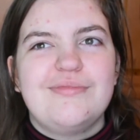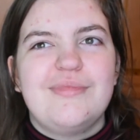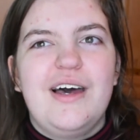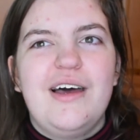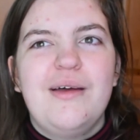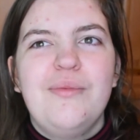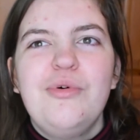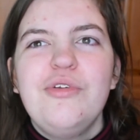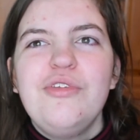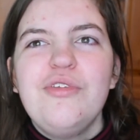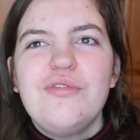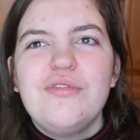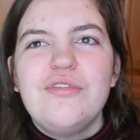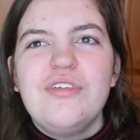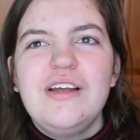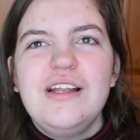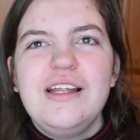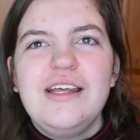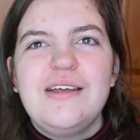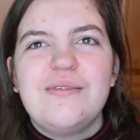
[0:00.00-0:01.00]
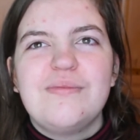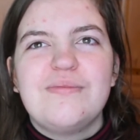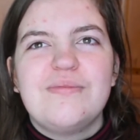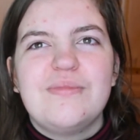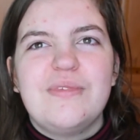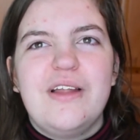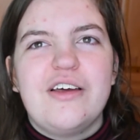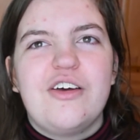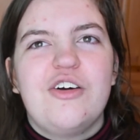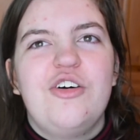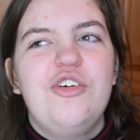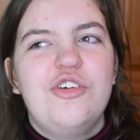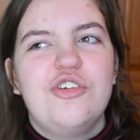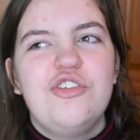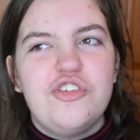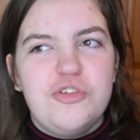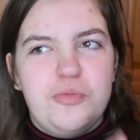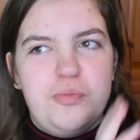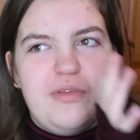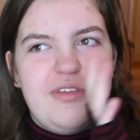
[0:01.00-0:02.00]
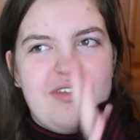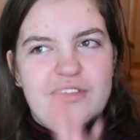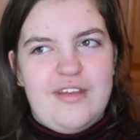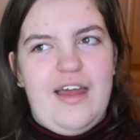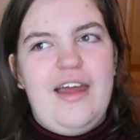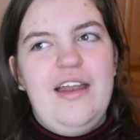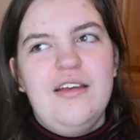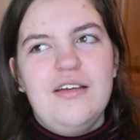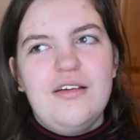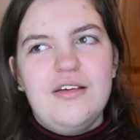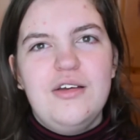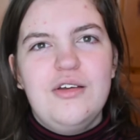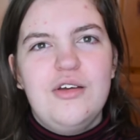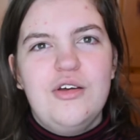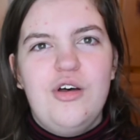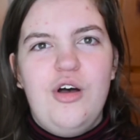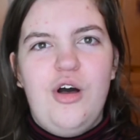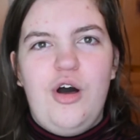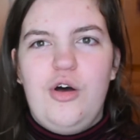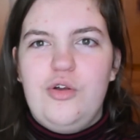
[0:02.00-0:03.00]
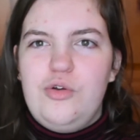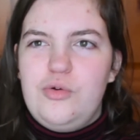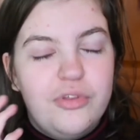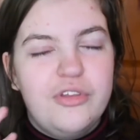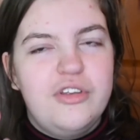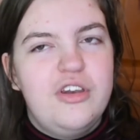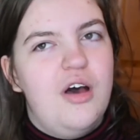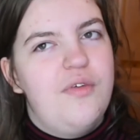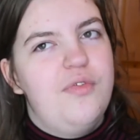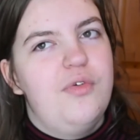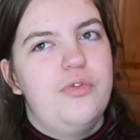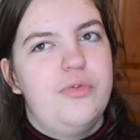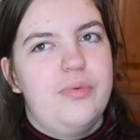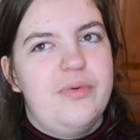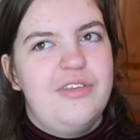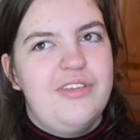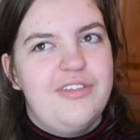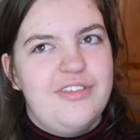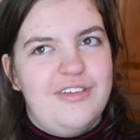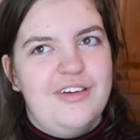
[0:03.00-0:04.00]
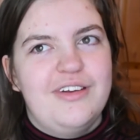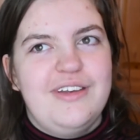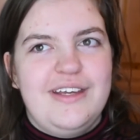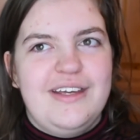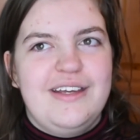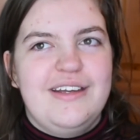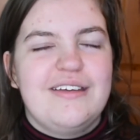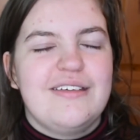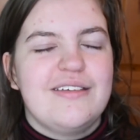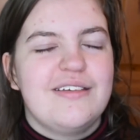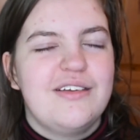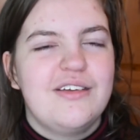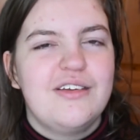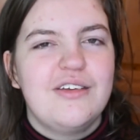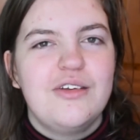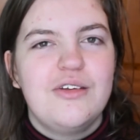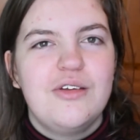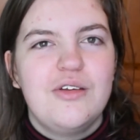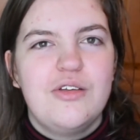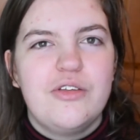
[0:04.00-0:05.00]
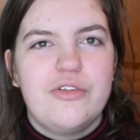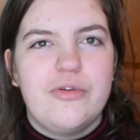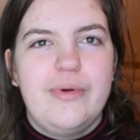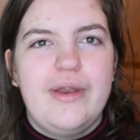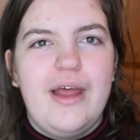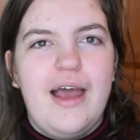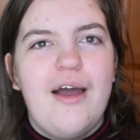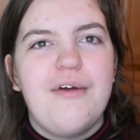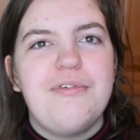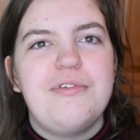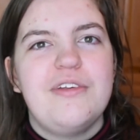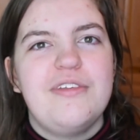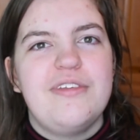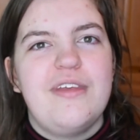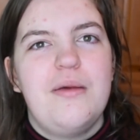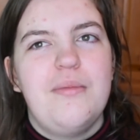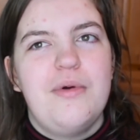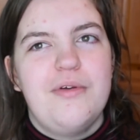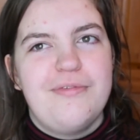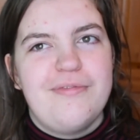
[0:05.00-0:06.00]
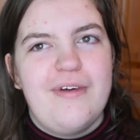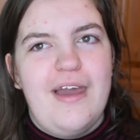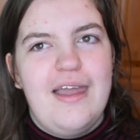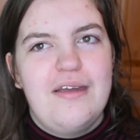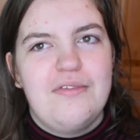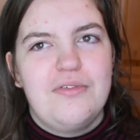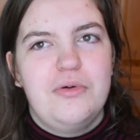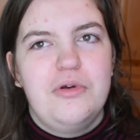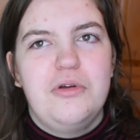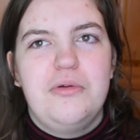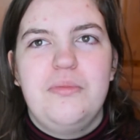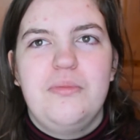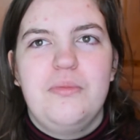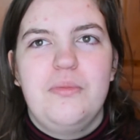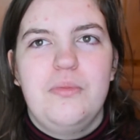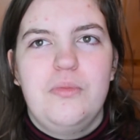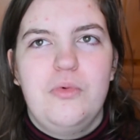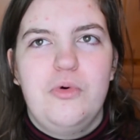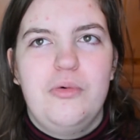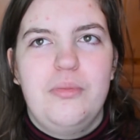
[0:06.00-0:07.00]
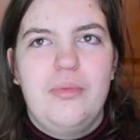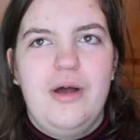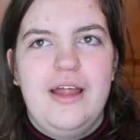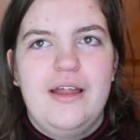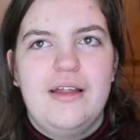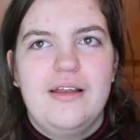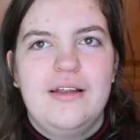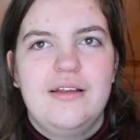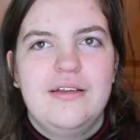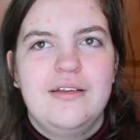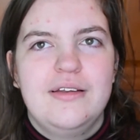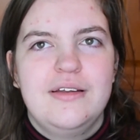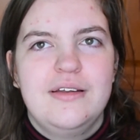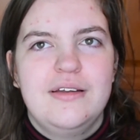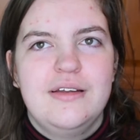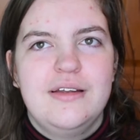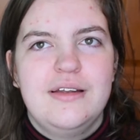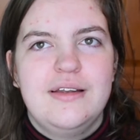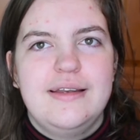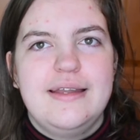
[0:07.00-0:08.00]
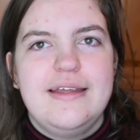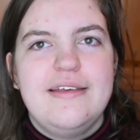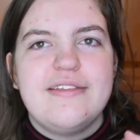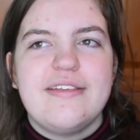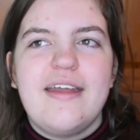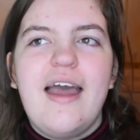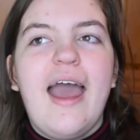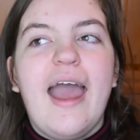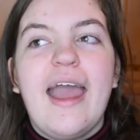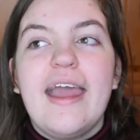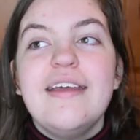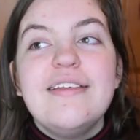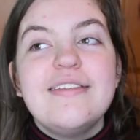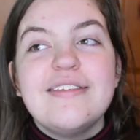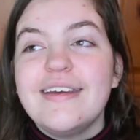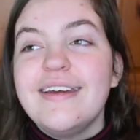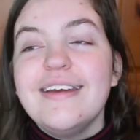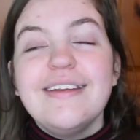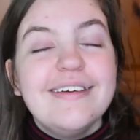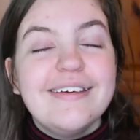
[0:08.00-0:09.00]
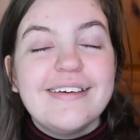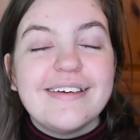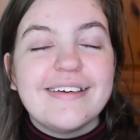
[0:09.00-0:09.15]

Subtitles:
I wasn't really like 100% on all the novels we studied, so I'd have to say my favourite, or my least hated,